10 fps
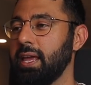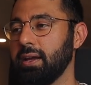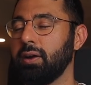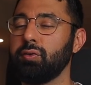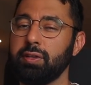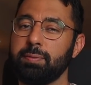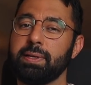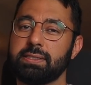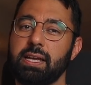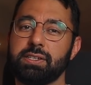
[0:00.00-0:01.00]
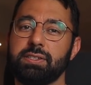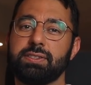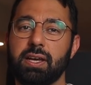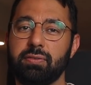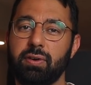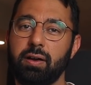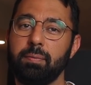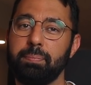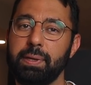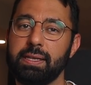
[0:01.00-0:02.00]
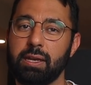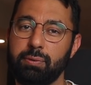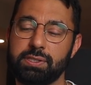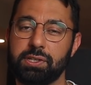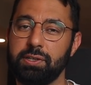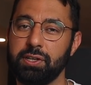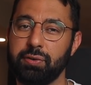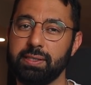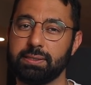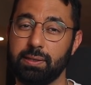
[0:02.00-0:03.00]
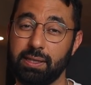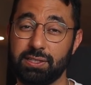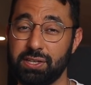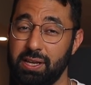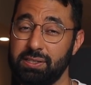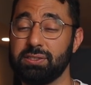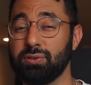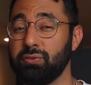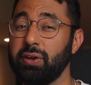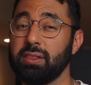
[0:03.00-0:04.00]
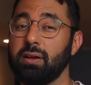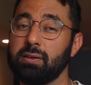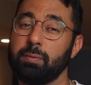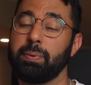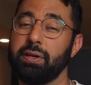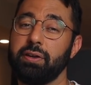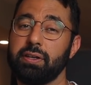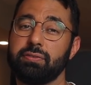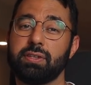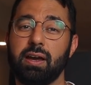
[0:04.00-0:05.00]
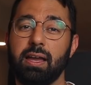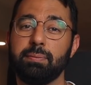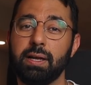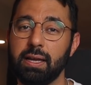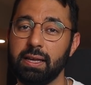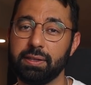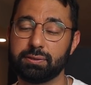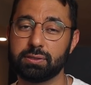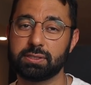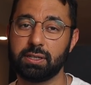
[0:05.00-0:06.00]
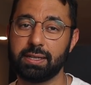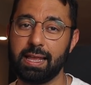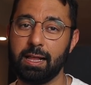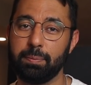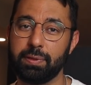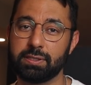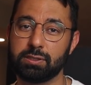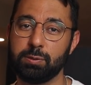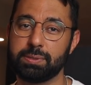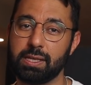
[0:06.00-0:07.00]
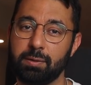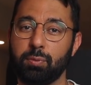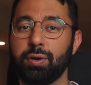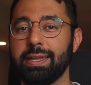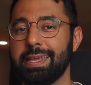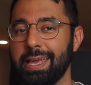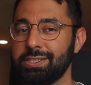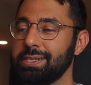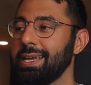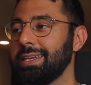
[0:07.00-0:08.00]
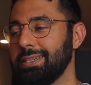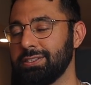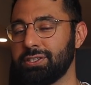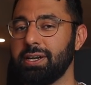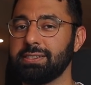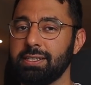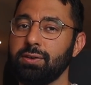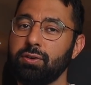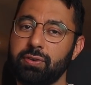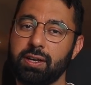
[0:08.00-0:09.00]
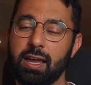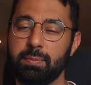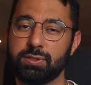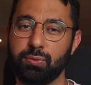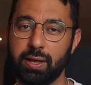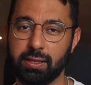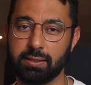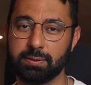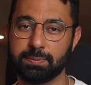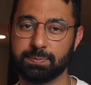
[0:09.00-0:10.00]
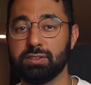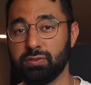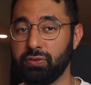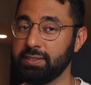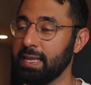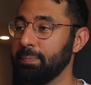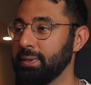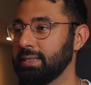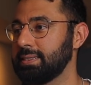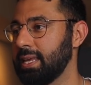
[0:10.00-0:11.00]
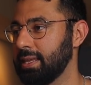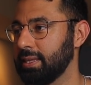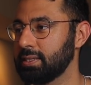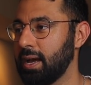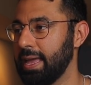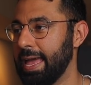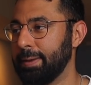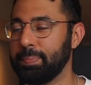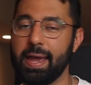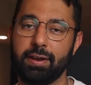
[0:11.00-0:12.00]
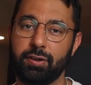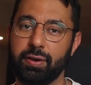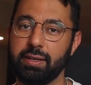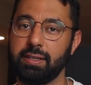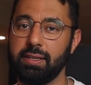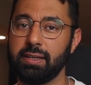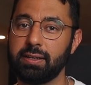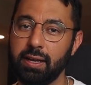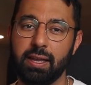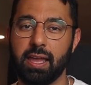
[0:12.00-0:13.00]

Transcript: take our rhythmic sections of our beat and we start to create something that changes over a longer period of time, this will start to help this loop sound more engaging and interesting over time as well. So for example, let's take this hi-hat pattern right here